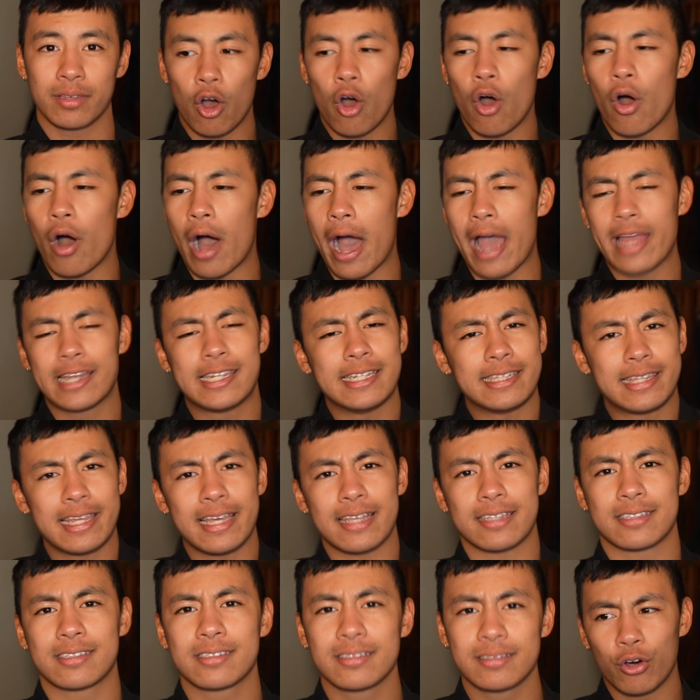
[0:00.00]
Oh, I did
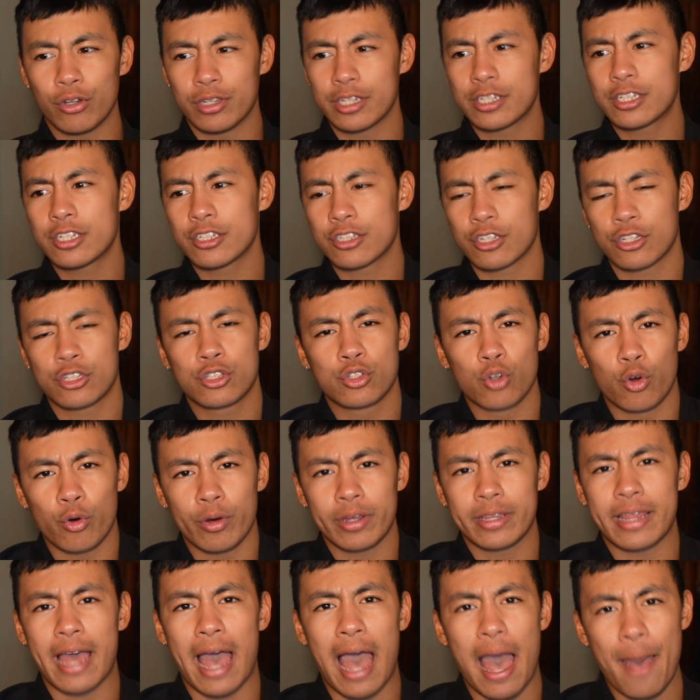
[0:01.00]
this. Oh, this is a
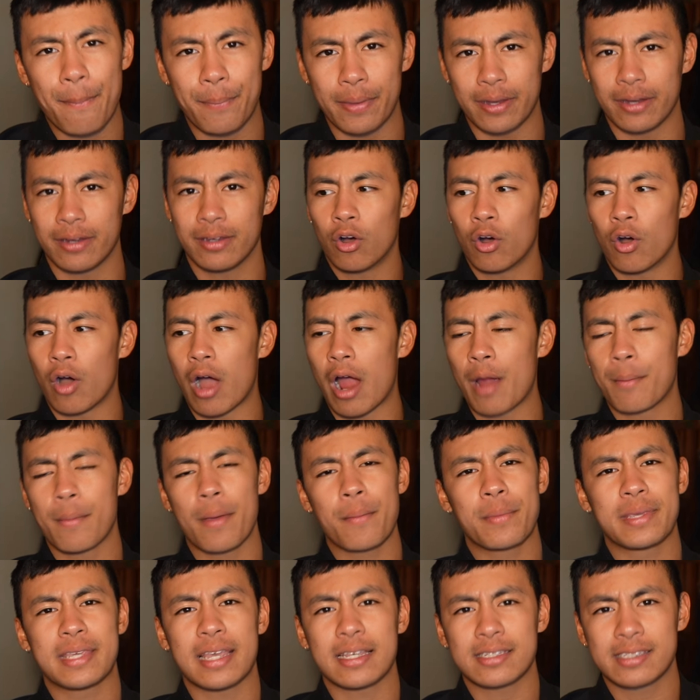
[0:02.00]
story that happened. Oh, I
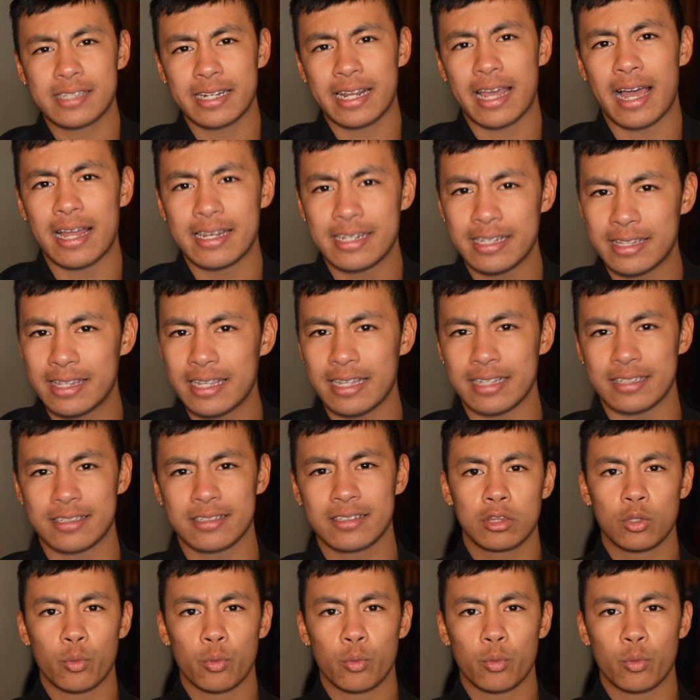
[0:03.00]
remember yesterday I did this.